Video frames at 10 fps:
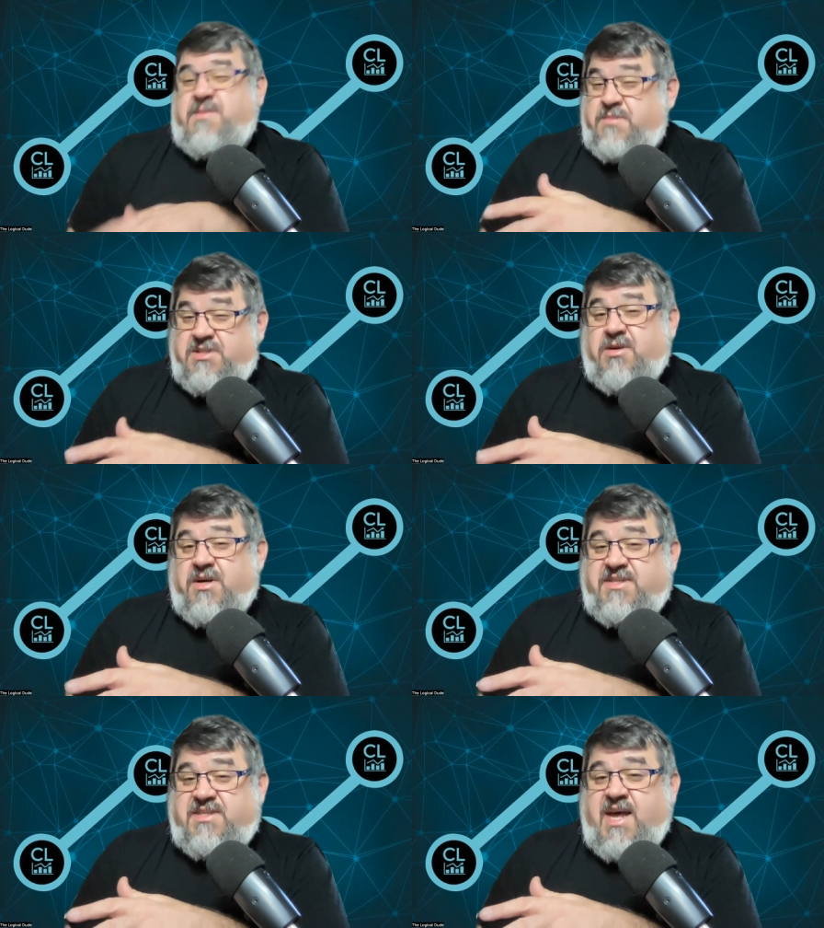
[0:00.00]
I'm still
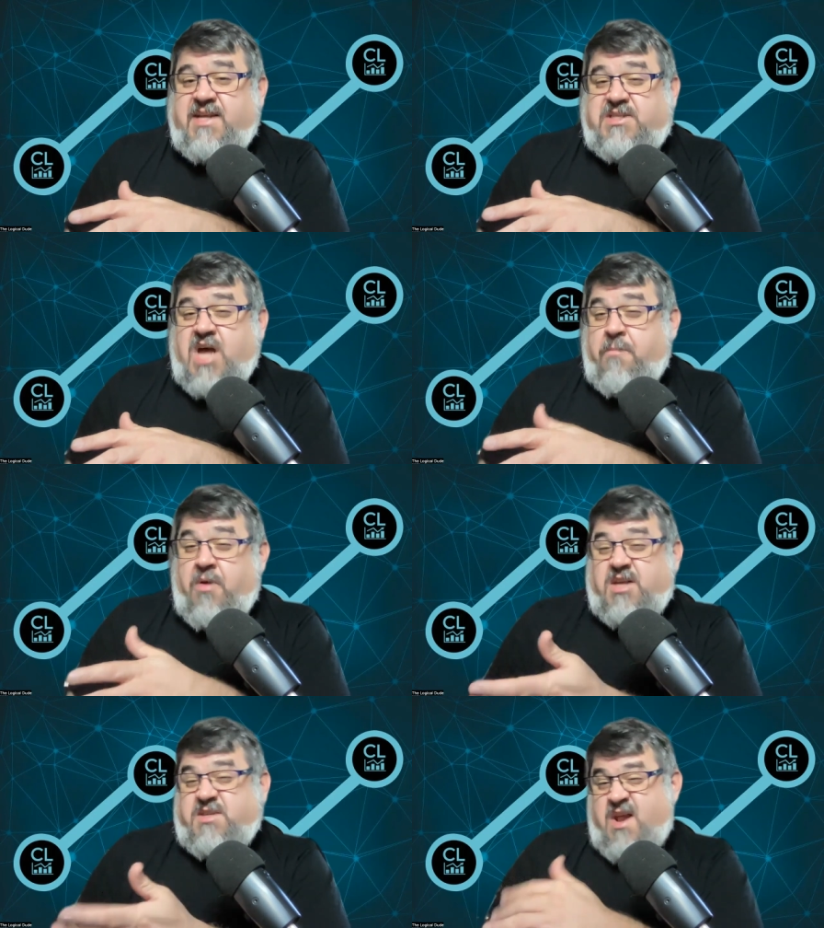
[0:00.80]
going to set a stop
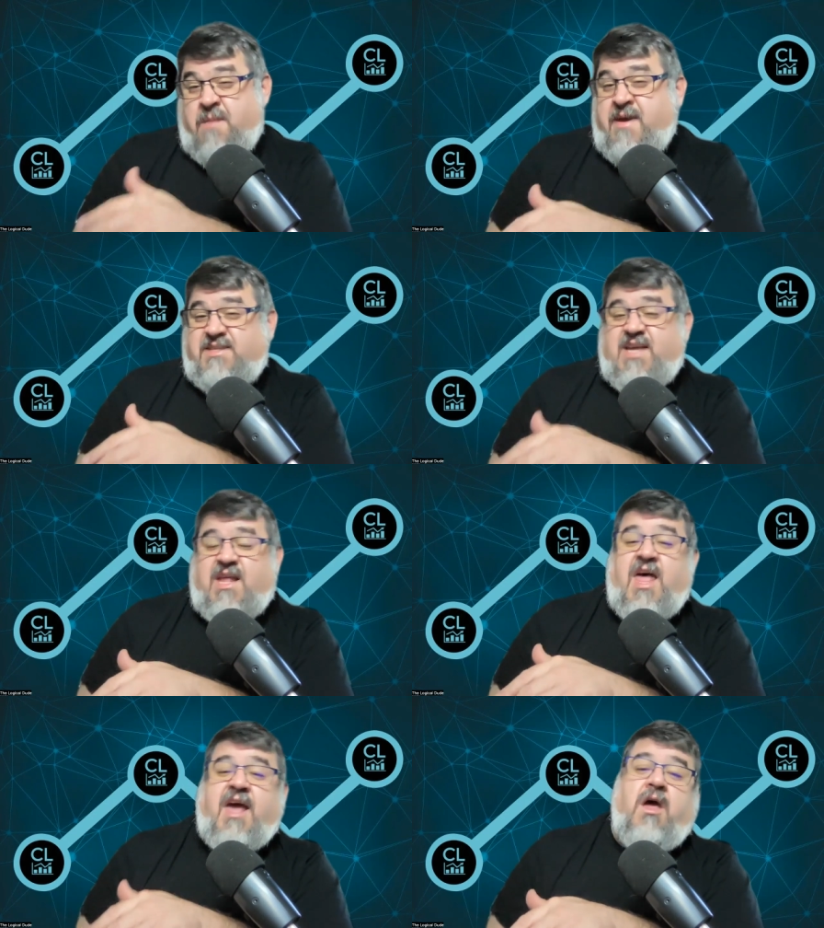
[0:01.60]
loss, but I may
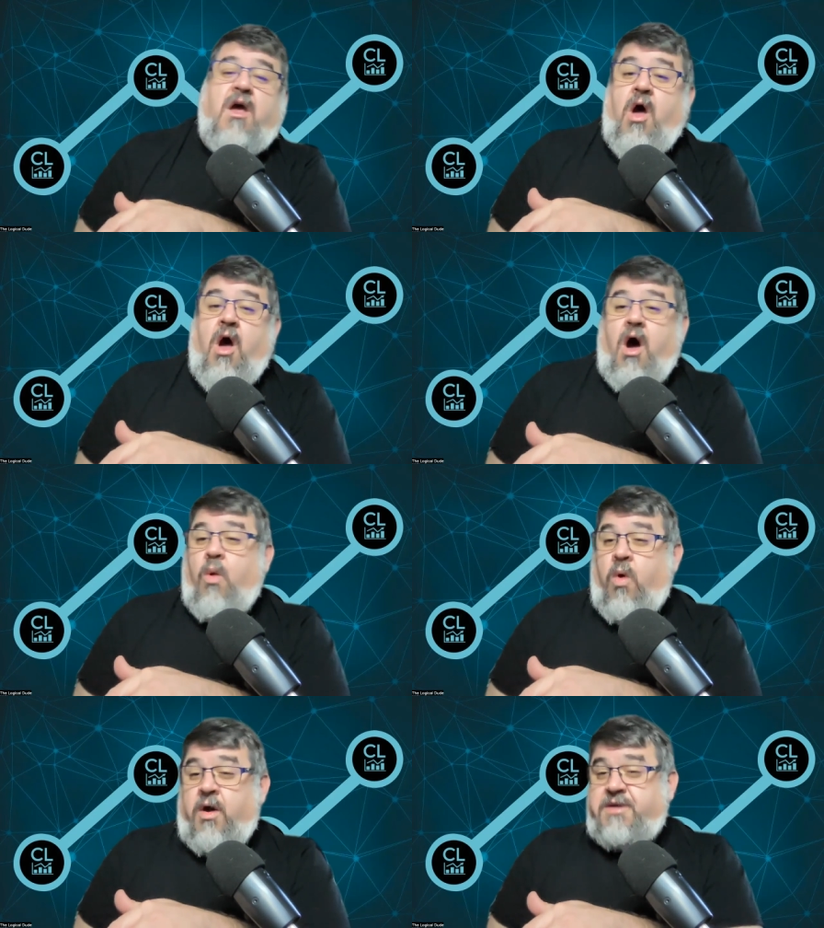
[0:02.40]
set like a
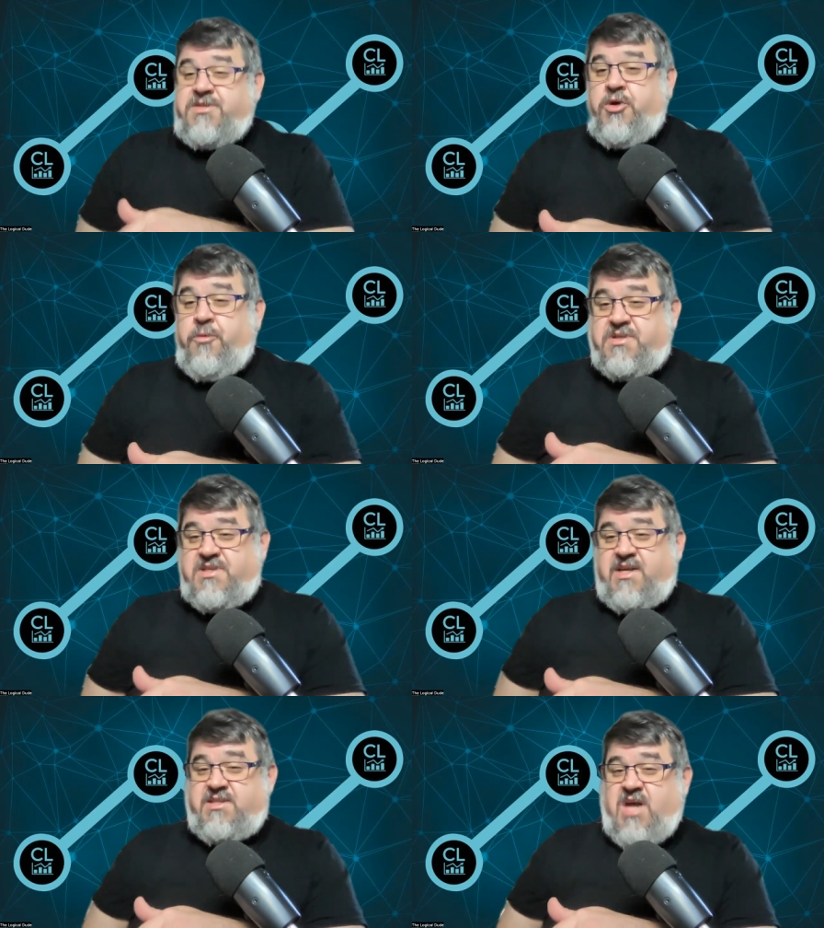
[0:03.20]
1 or
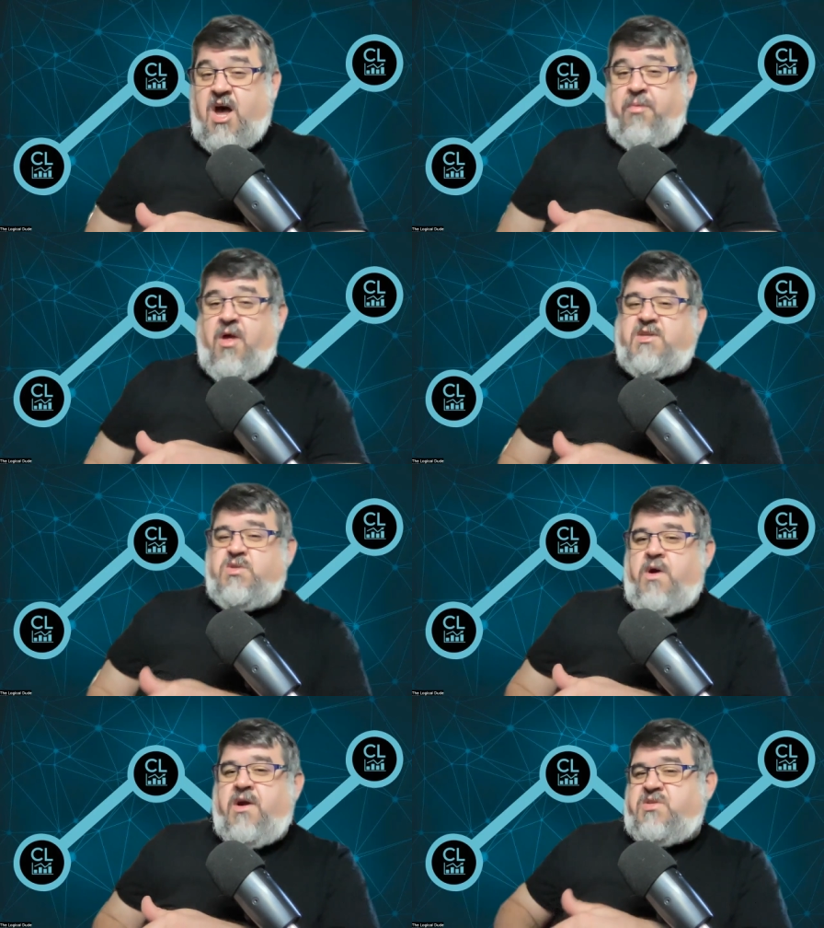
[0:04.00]
2% stop loss,
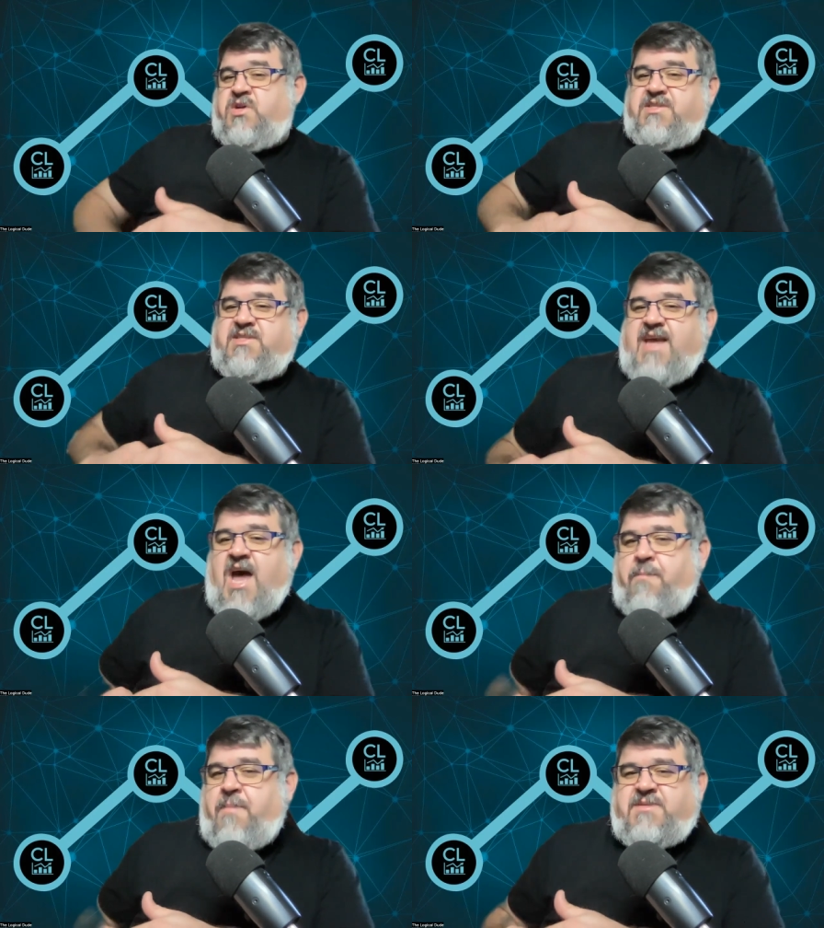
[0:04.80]
whereas on a
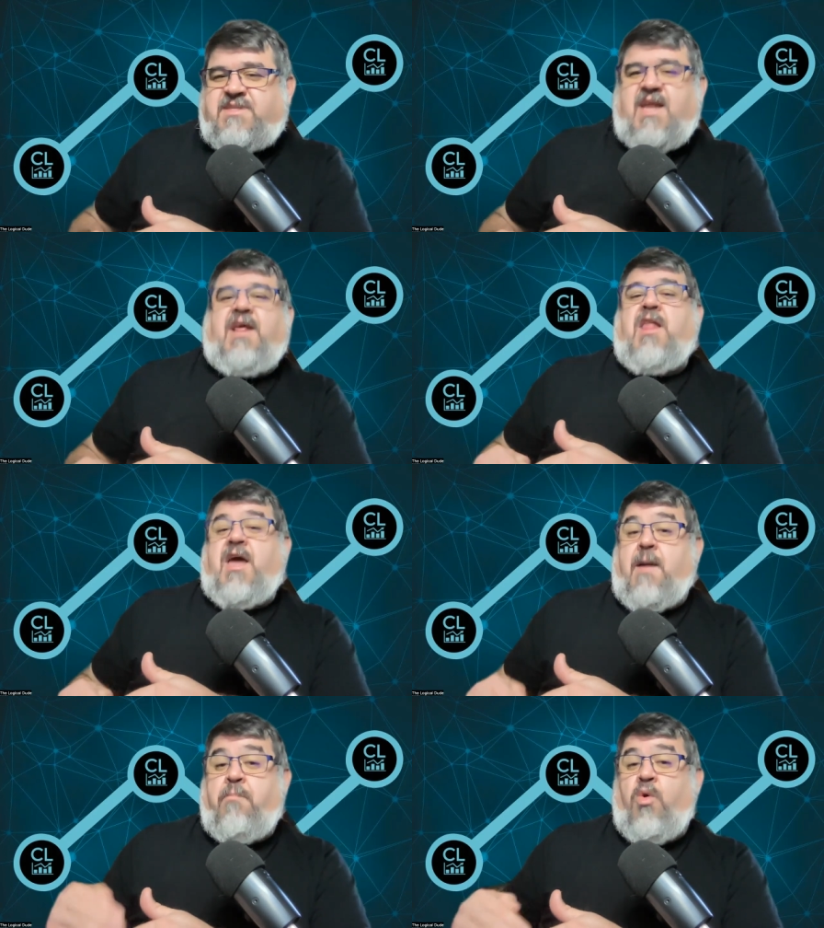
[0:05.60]
scalp, I'm setting
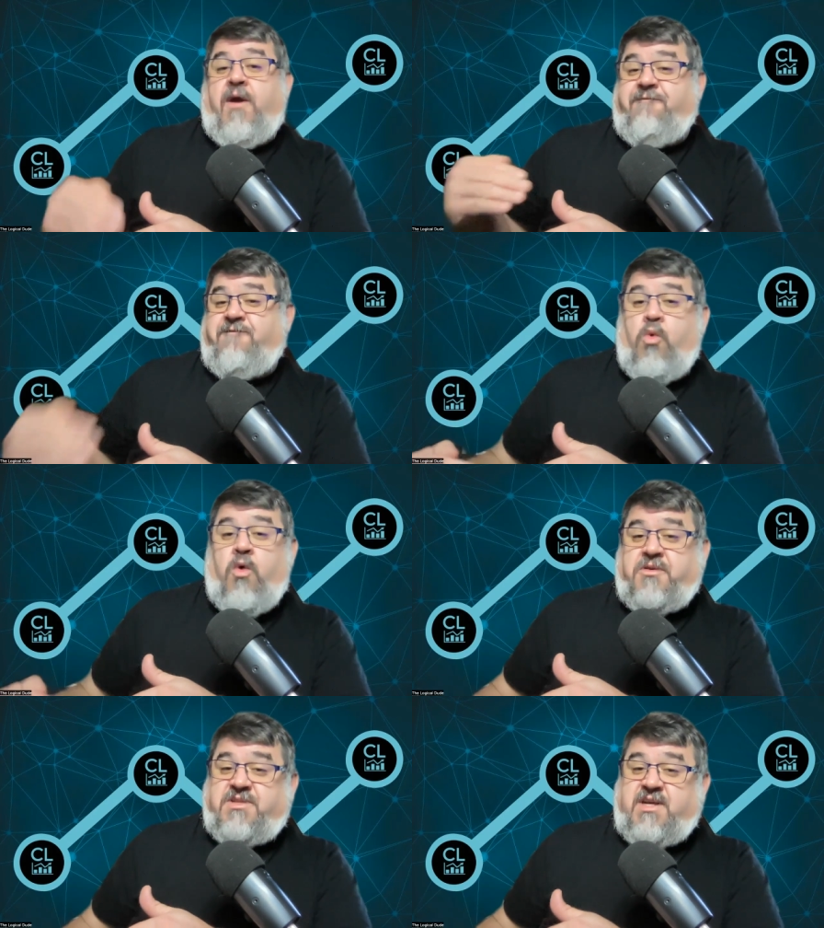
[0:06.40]
like a
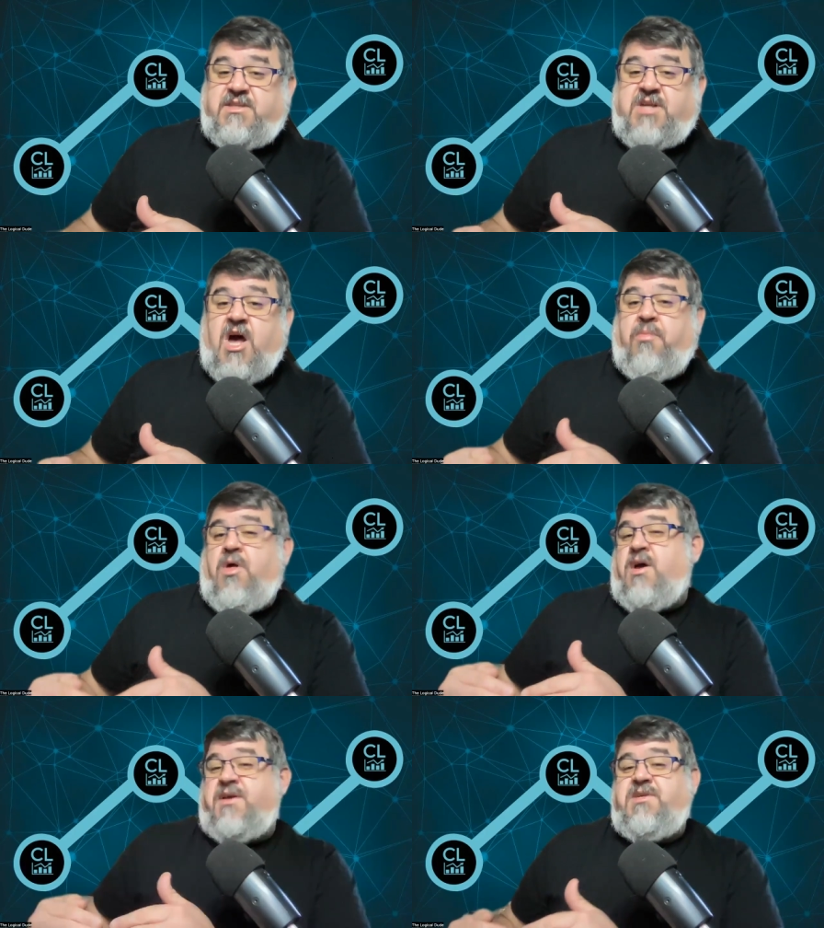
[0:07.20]
0.4% stop
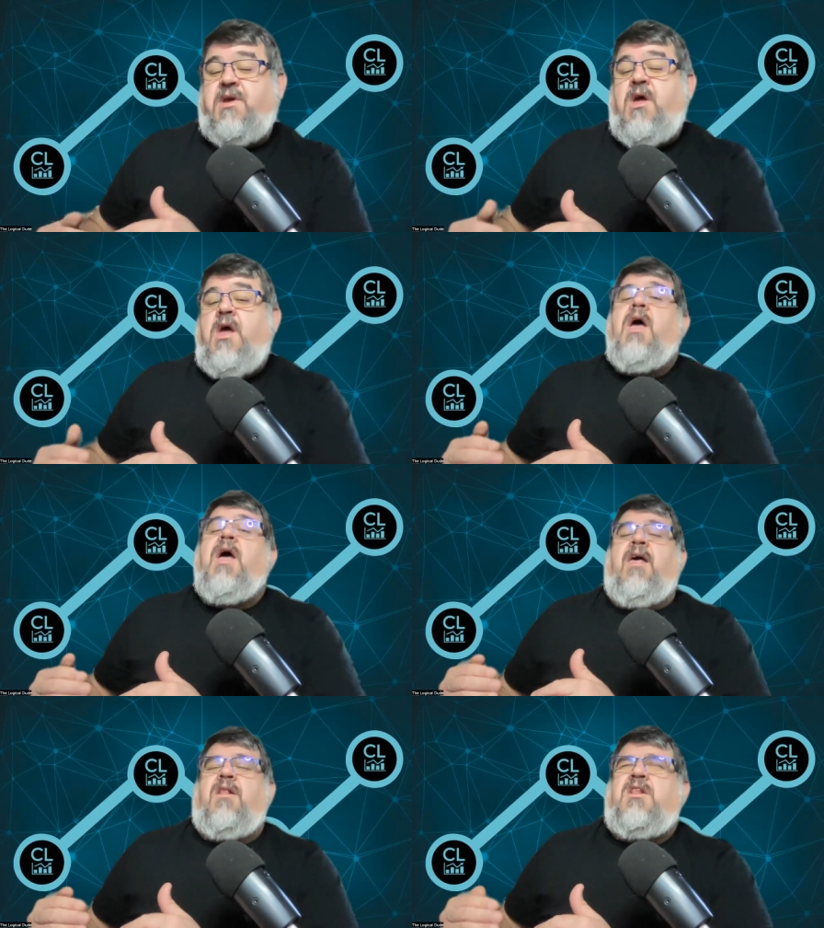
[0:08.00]
loss.
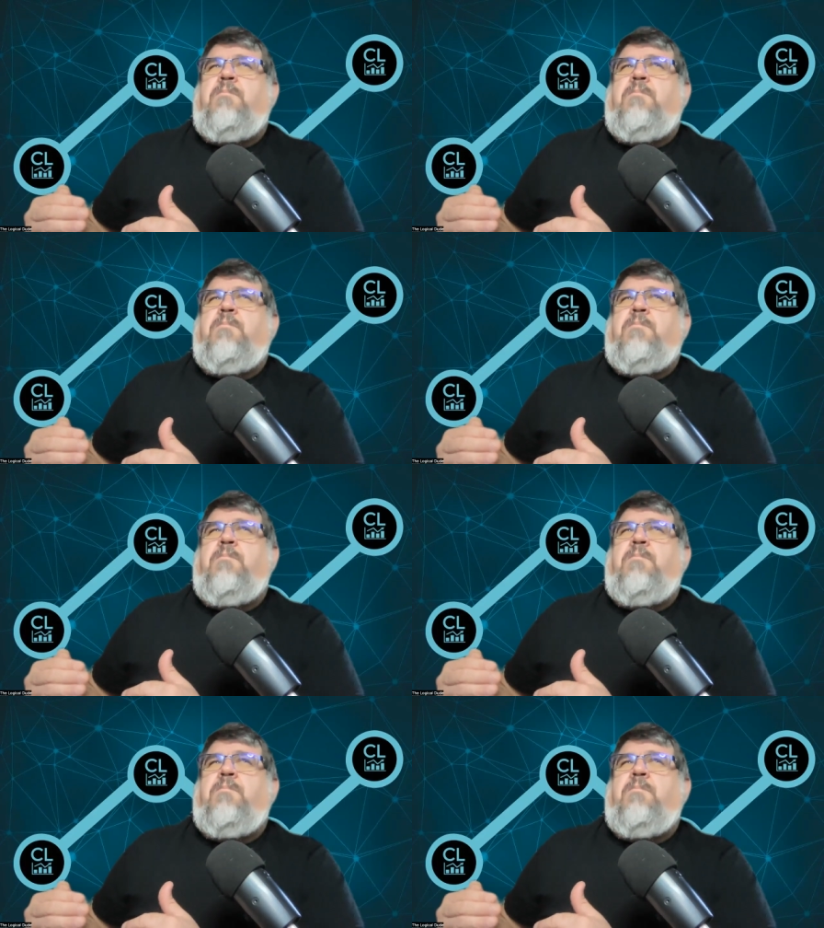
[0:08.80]
And